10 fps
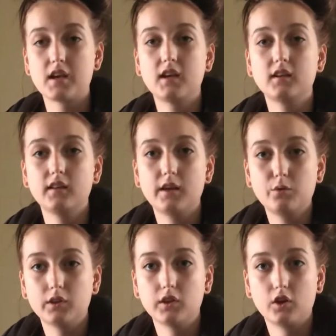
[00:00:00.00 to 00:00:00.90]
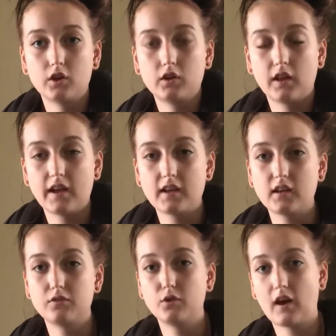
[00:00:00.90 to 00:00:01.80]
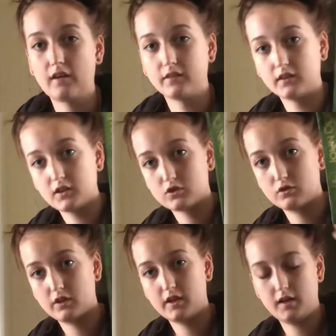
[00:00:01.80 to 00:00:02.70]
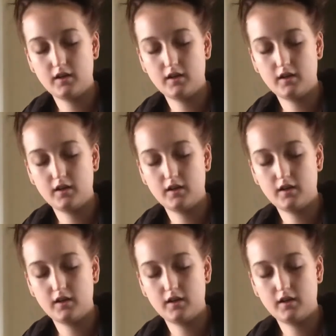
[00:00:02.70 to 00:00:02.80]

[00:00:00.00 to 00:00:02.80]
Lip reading: heeling would look like if you have the leash on.